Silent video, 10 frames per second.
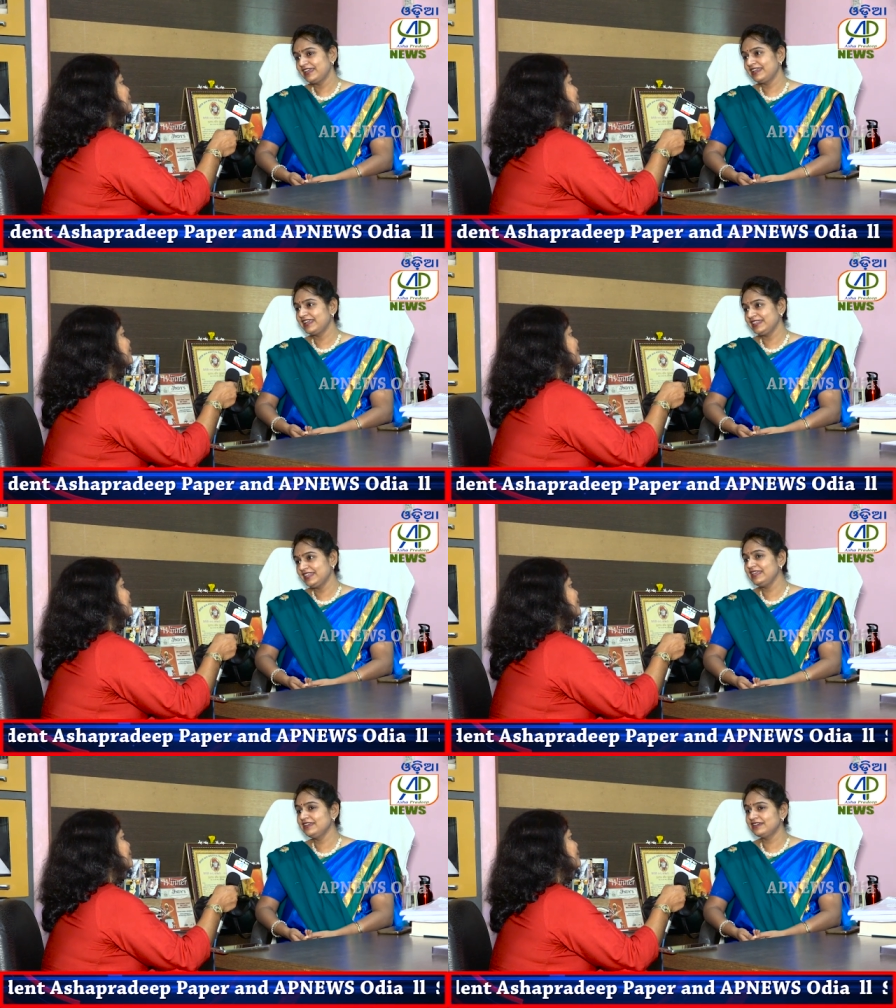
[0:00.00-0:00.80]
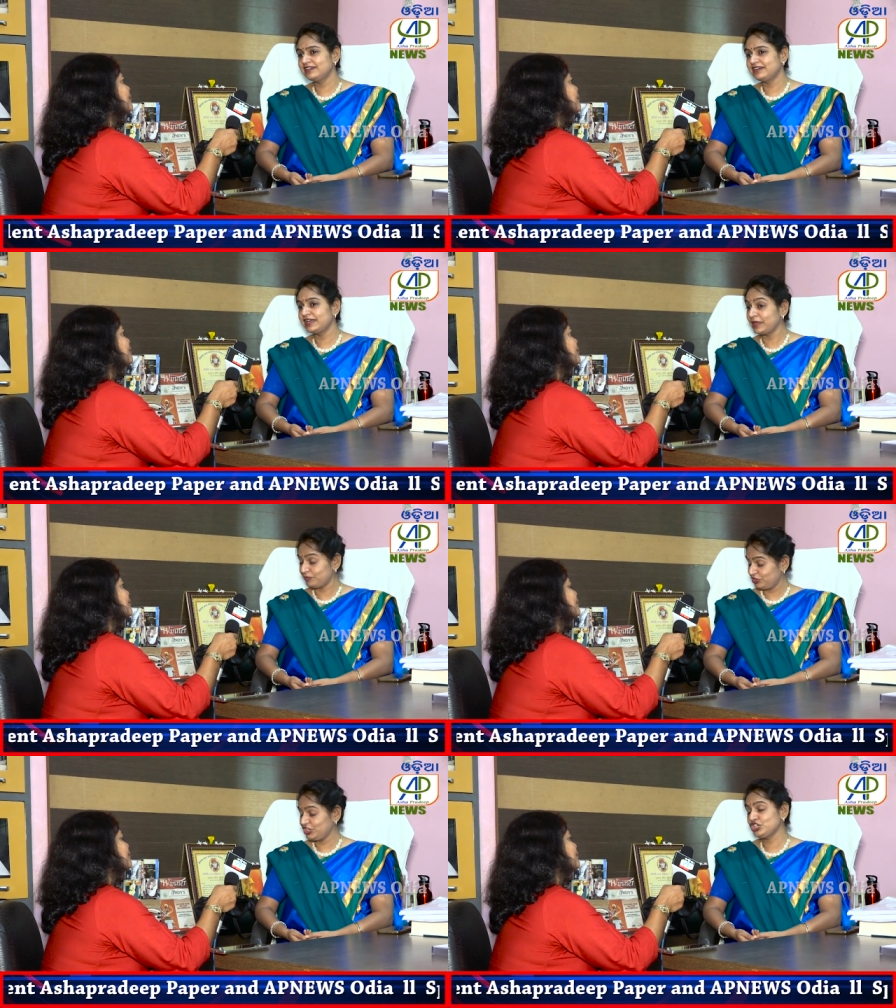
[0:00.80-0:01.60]
And I think, and
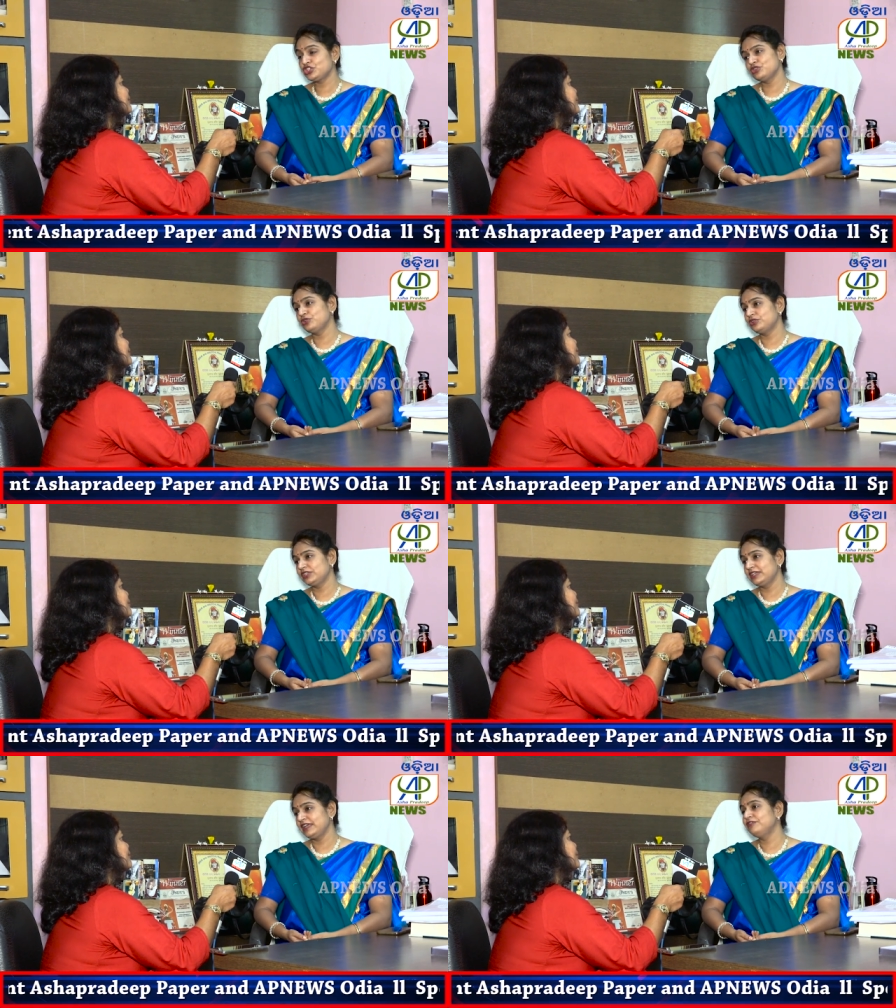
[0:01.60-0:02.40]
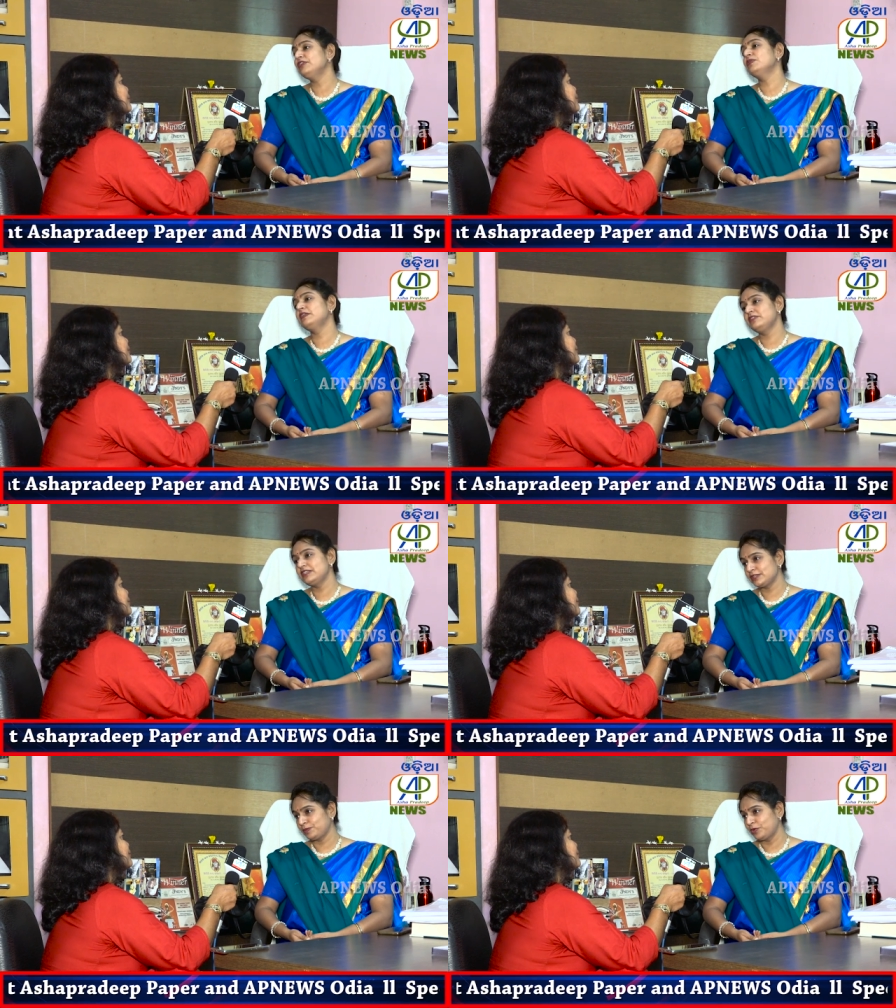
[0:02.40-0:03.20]
I'm very sure that everyone
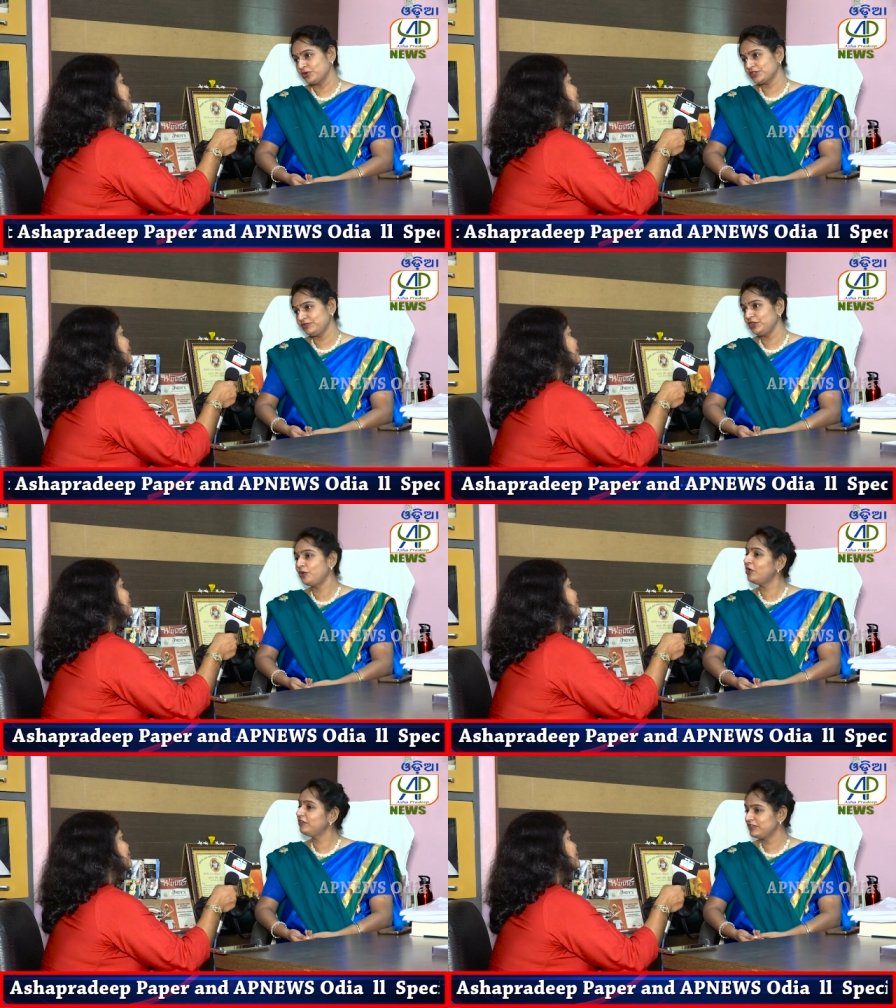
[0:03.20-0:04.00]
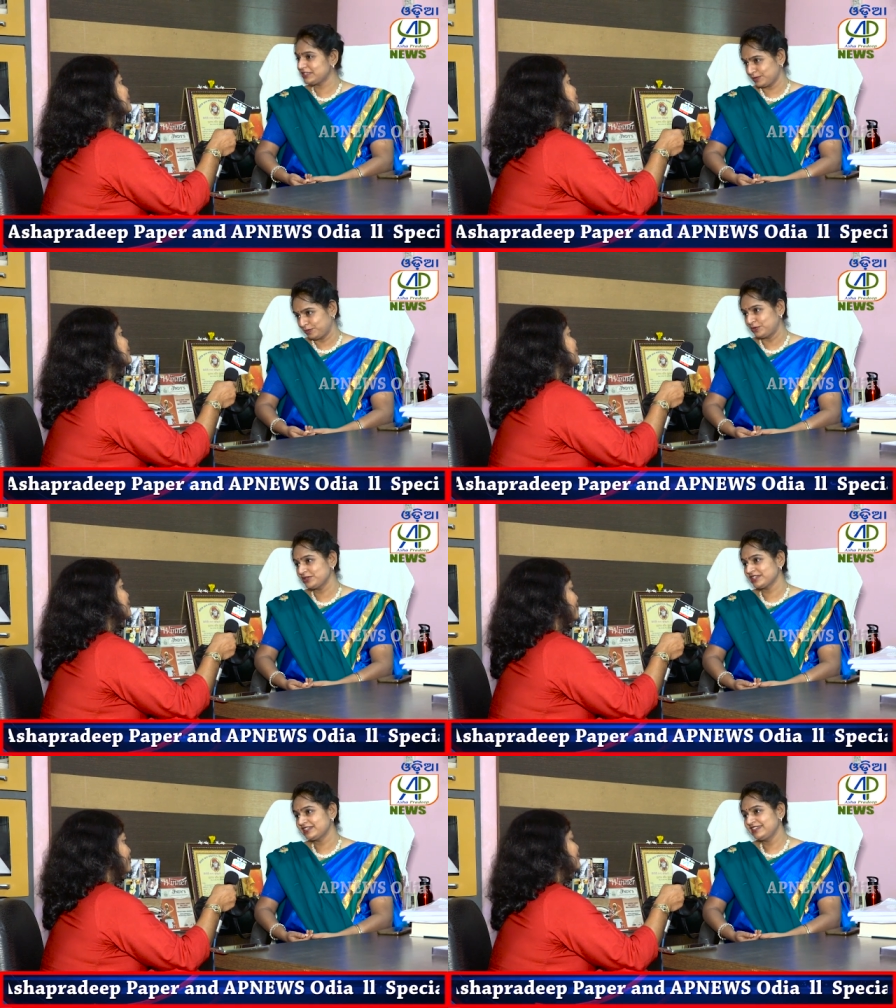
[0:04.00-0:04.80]
will support, we all will
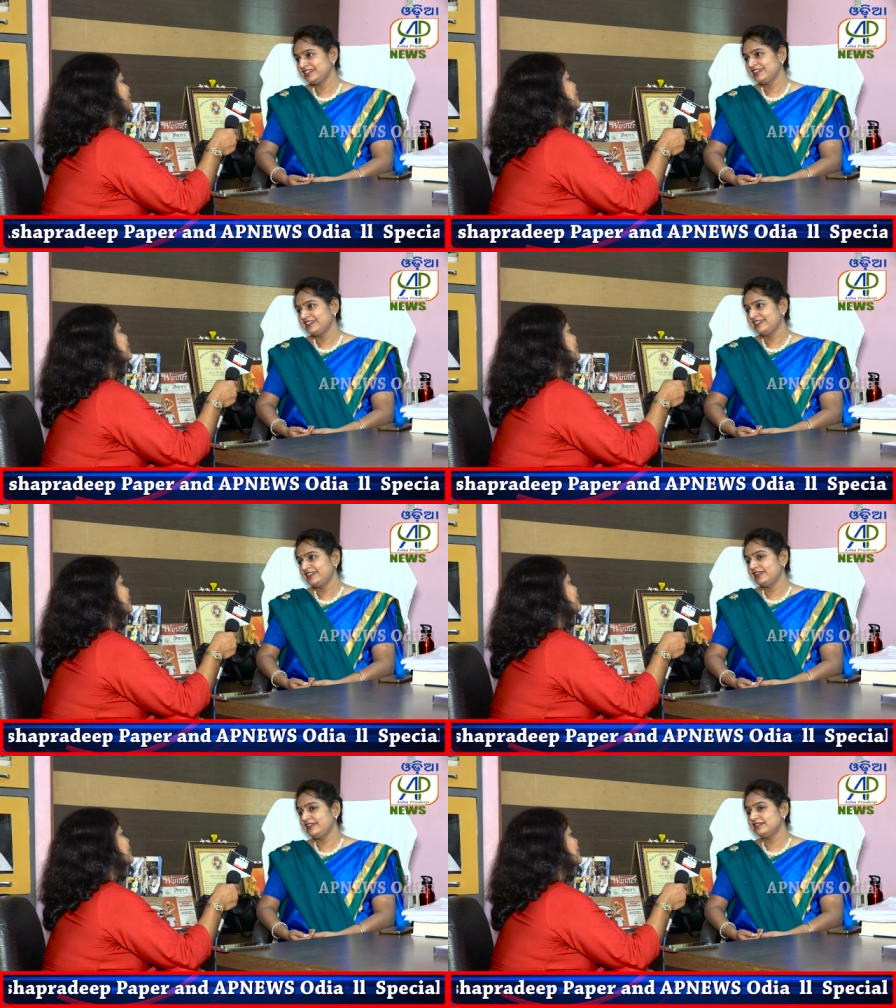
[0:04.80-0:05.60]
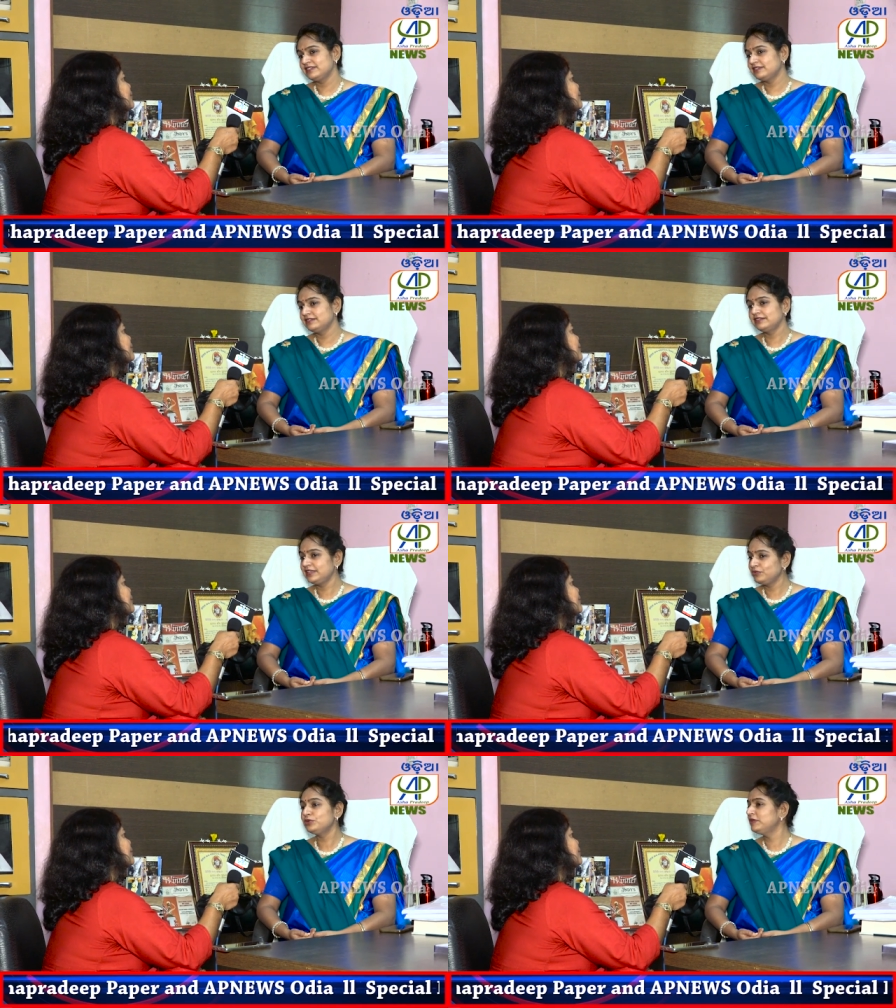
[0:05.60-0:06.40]
support, and
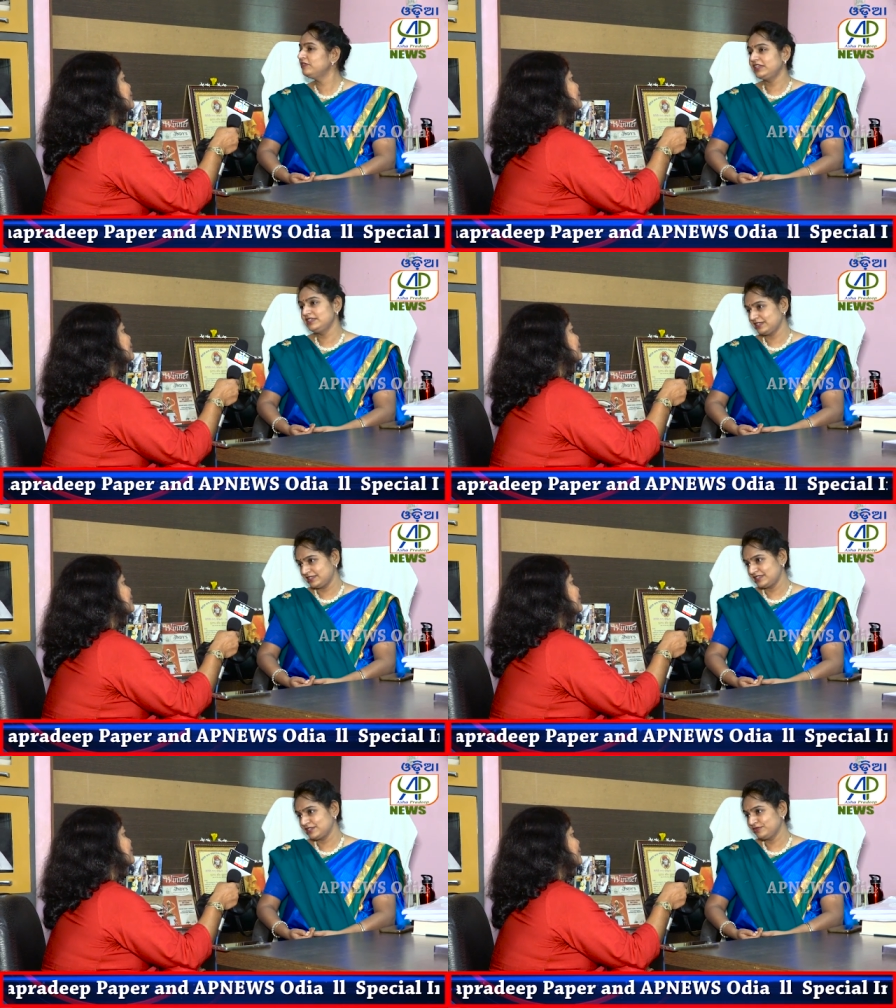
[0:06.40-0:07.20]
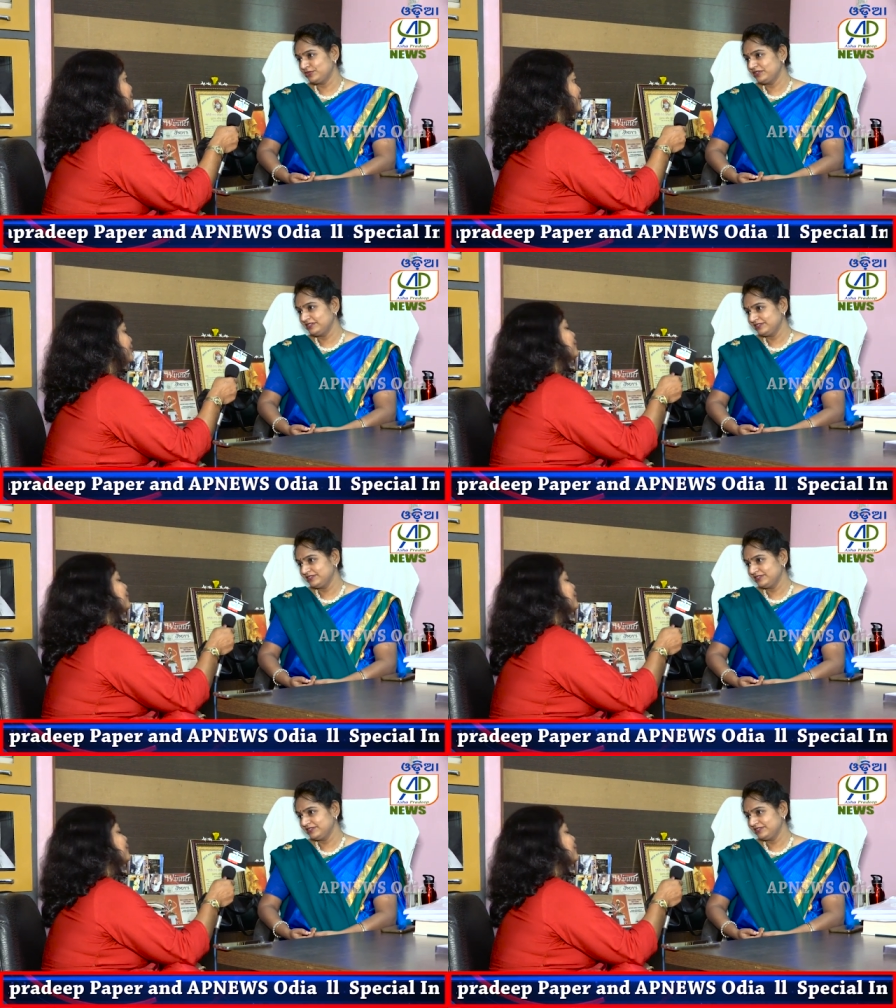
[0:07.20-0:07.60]
they would be very successful.